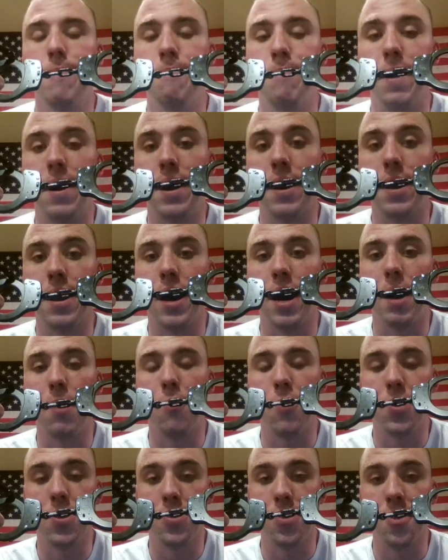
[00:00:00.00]

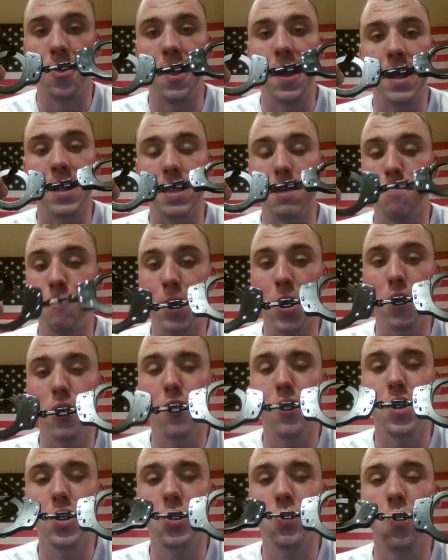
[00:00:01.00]
But with like the
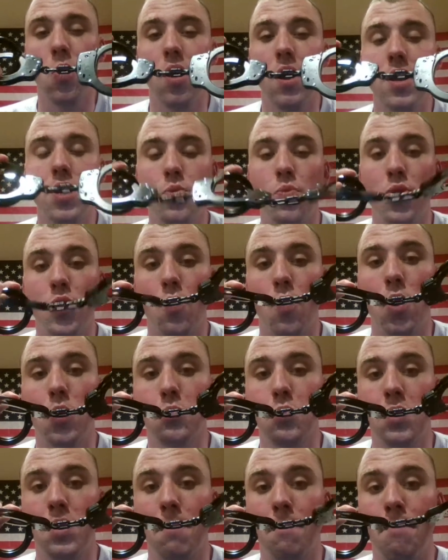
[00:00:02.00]
Peerless ones, with the
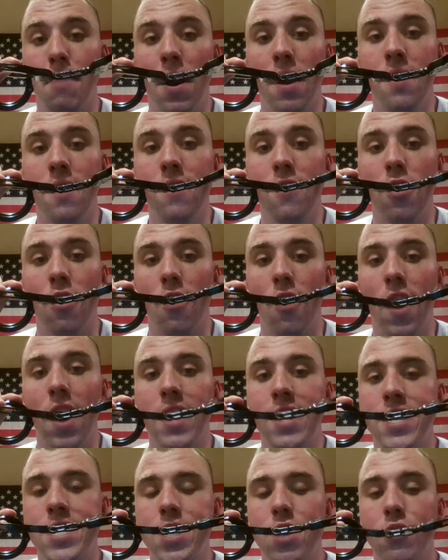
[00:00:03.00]
ones with the button, they're a
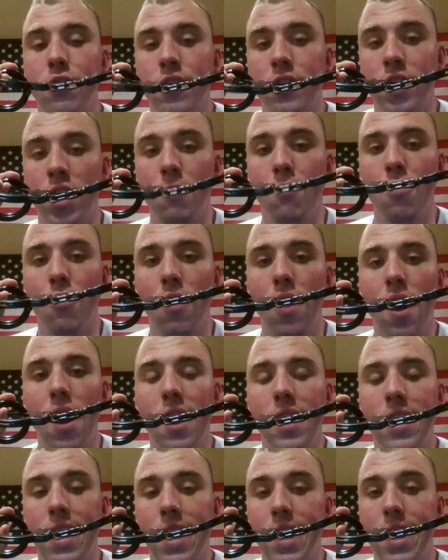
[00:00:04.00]
lot easier to double
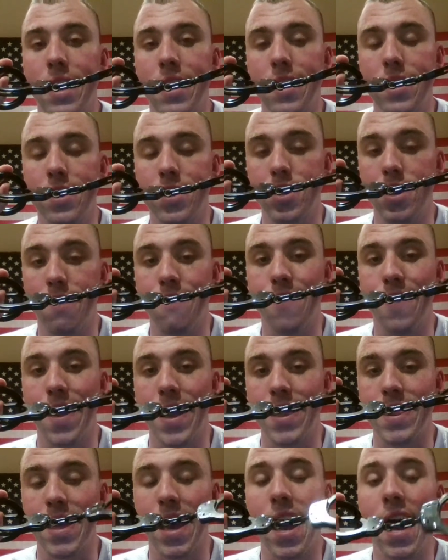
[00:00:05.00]
lock and stuff
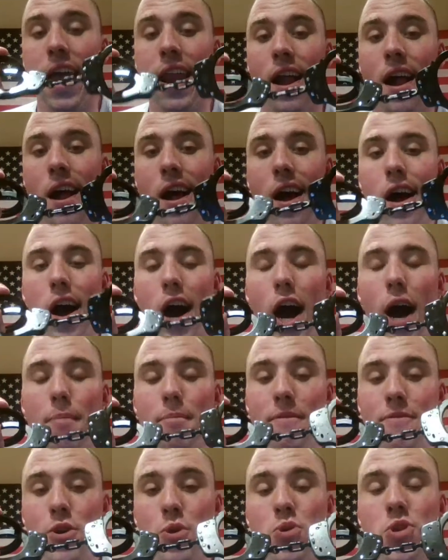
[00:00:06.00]
like that.
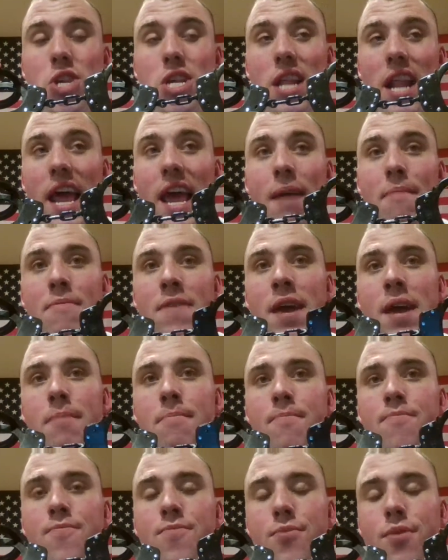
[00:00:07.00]
If you slam
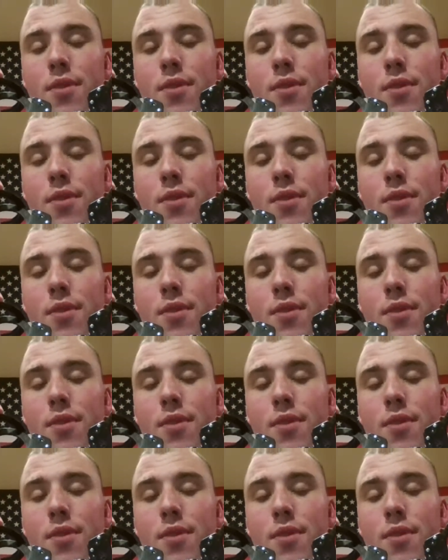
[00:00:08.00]
them,